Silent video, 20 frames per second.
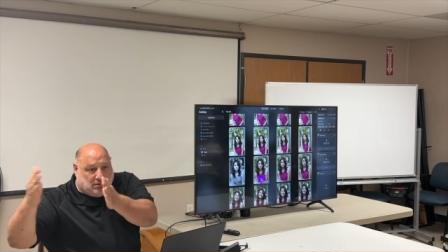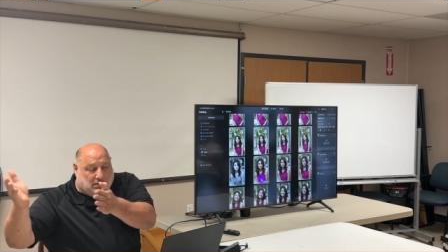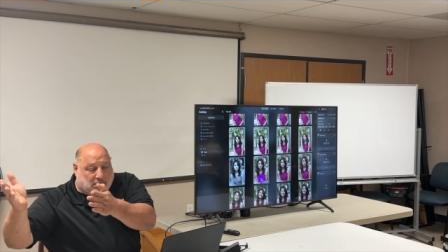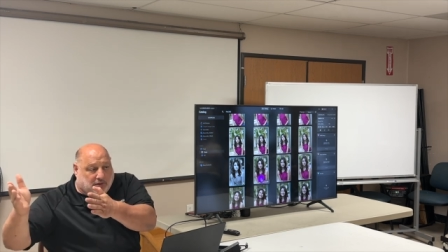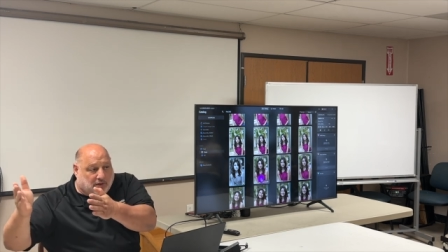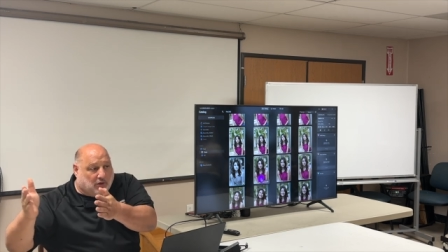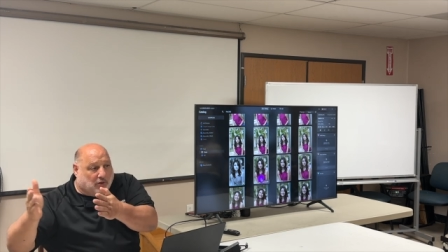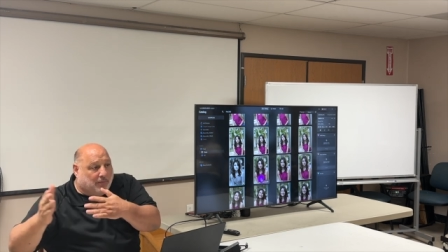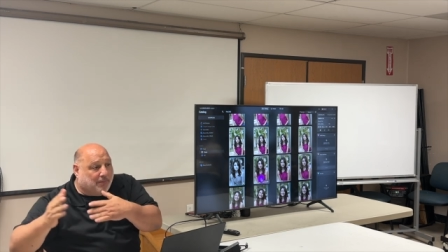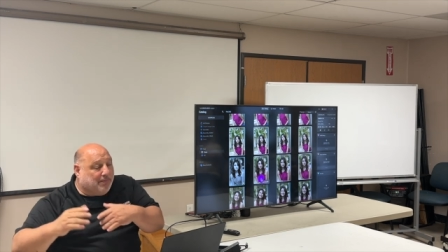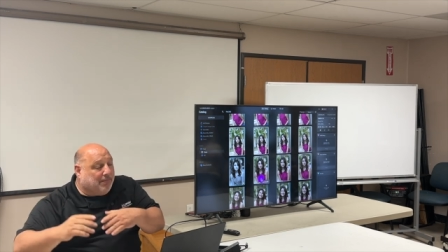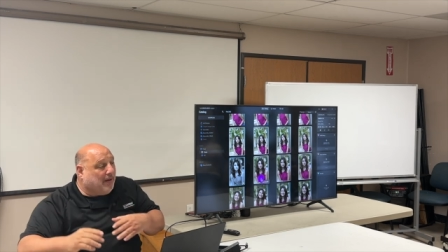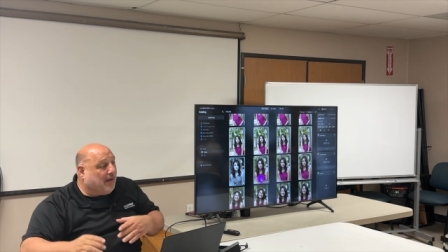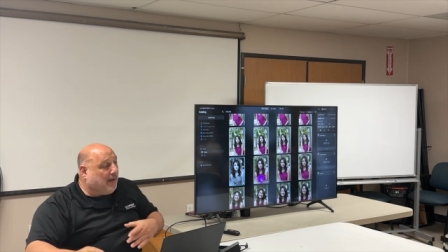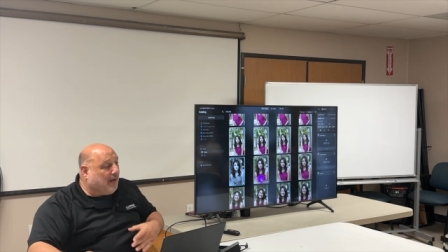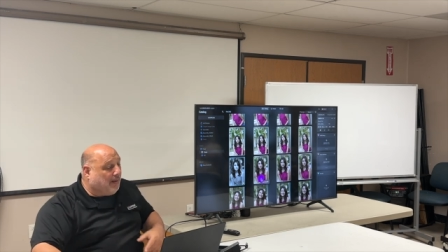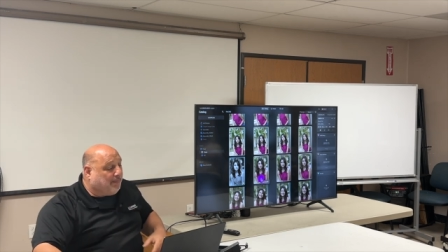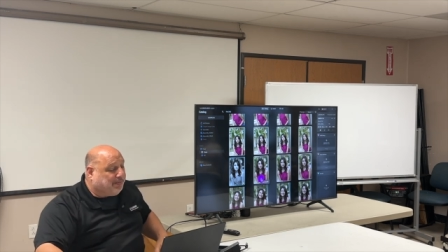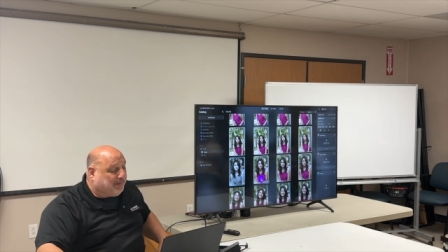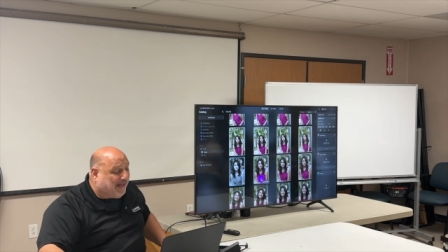you know, uh,
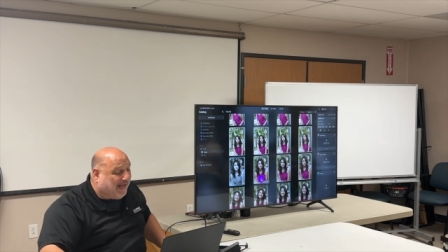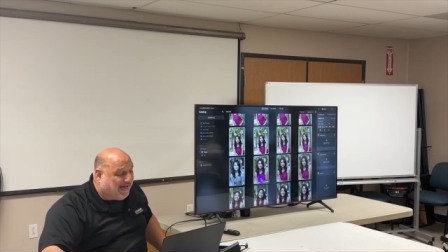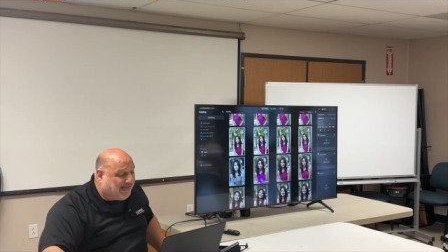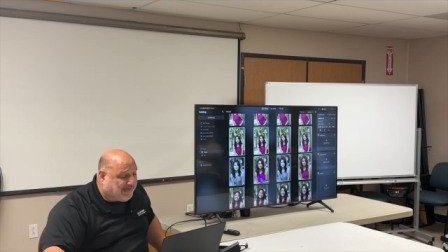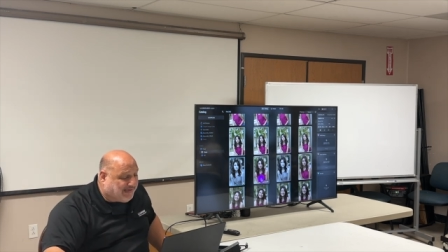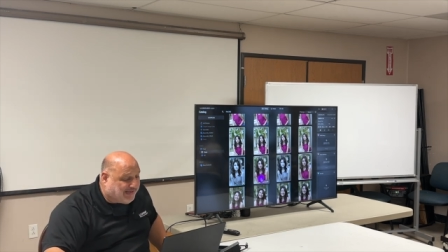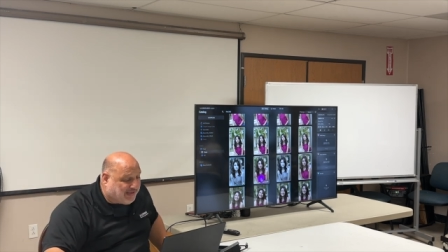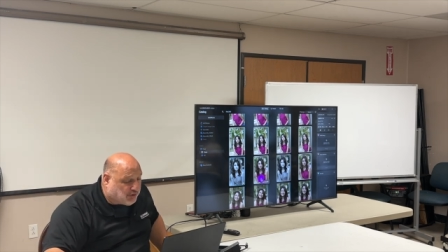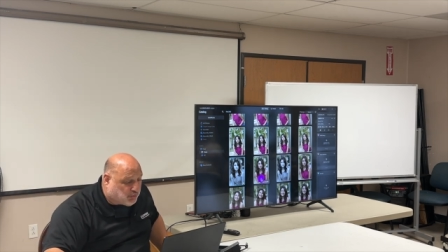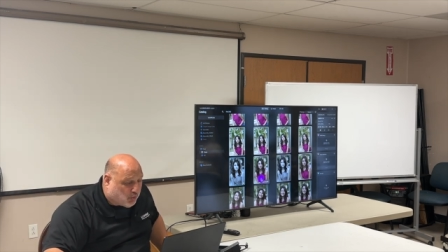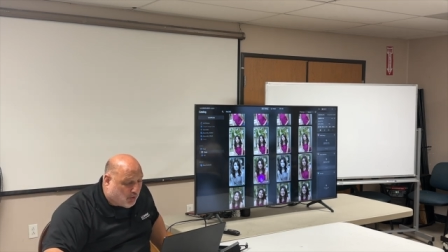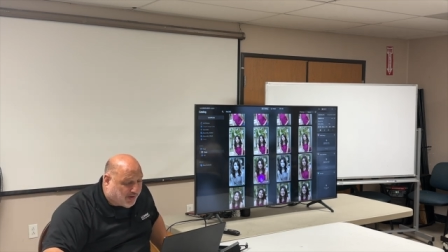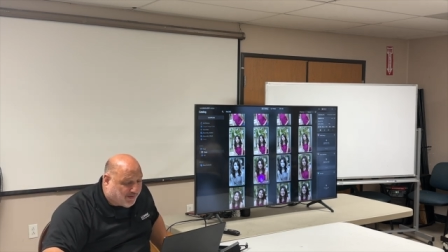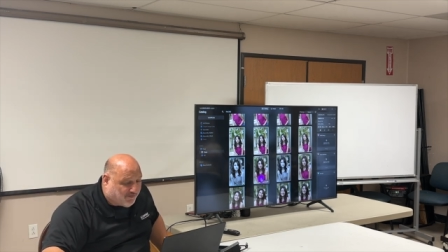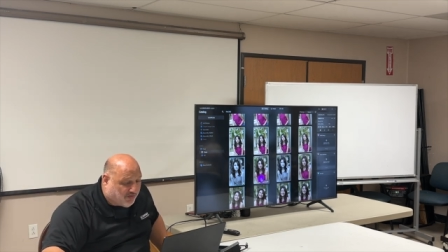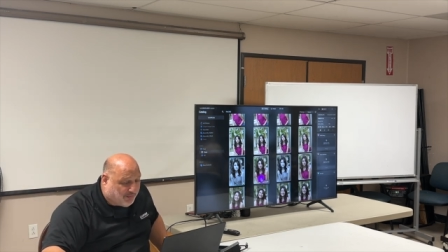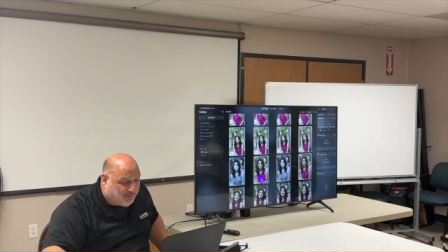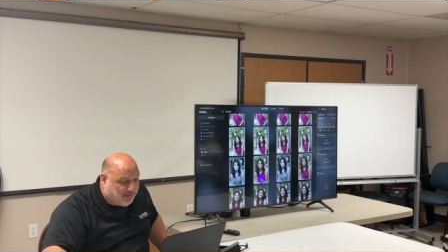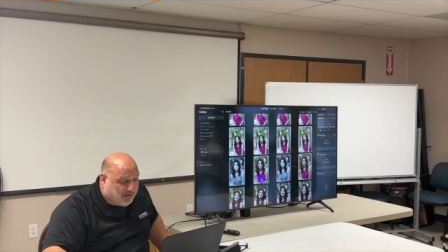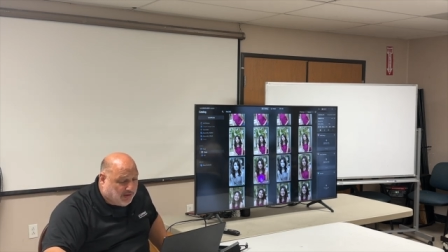apply to each one of
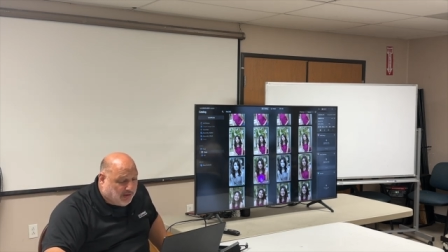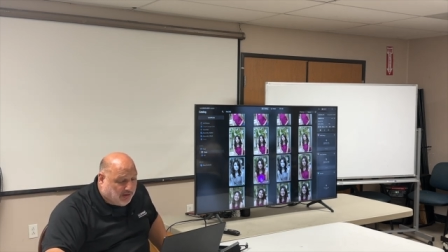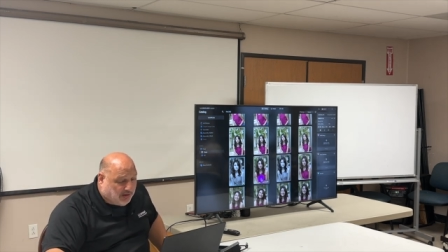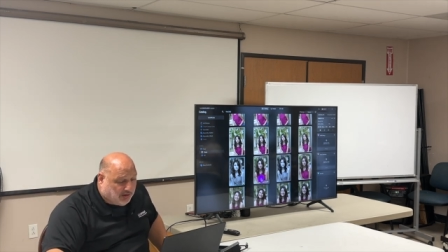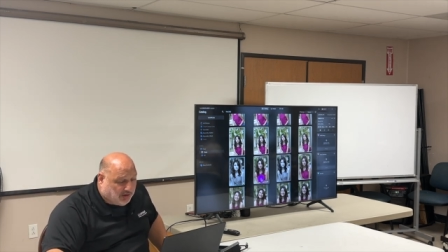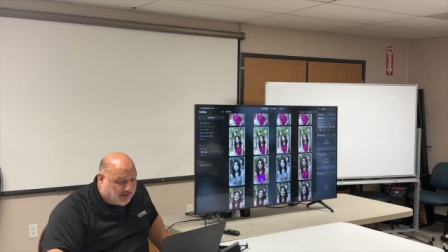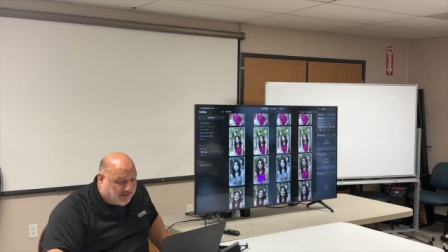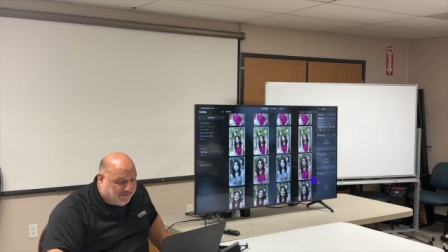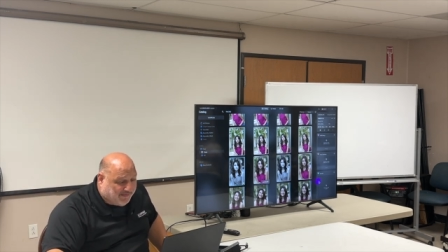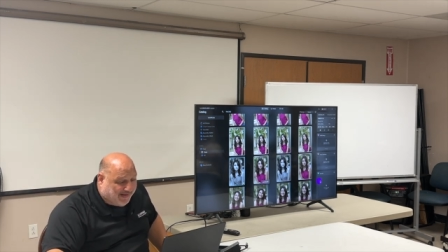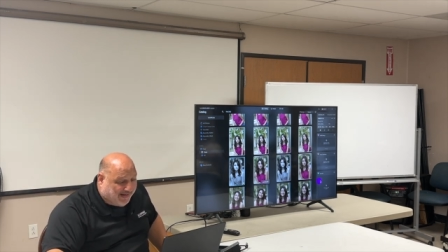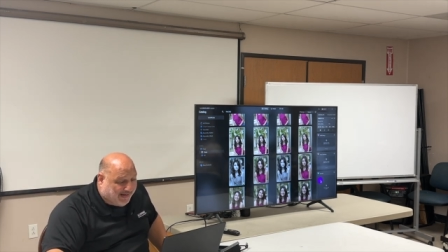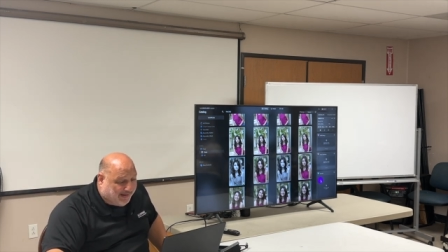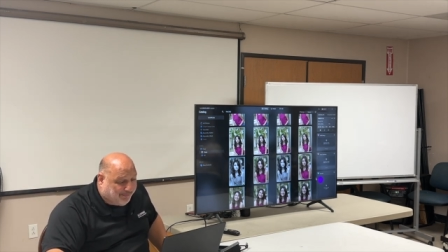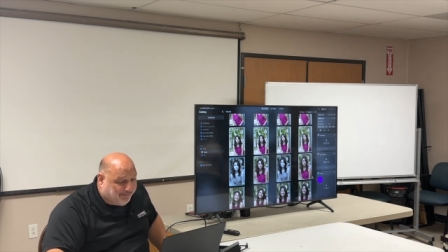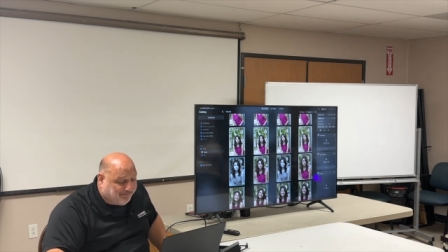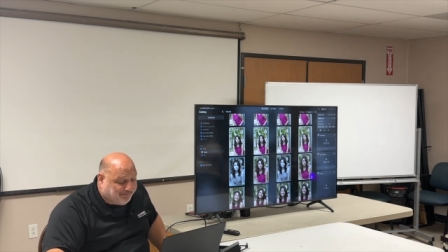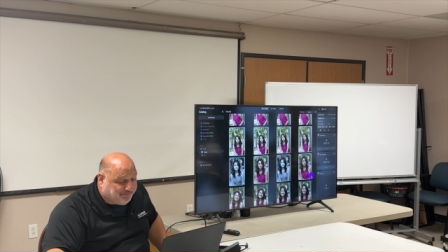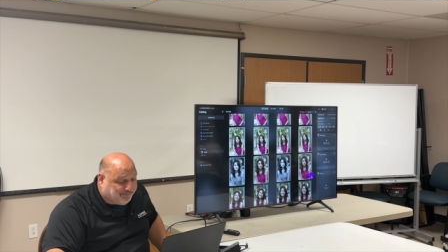them. Look at that.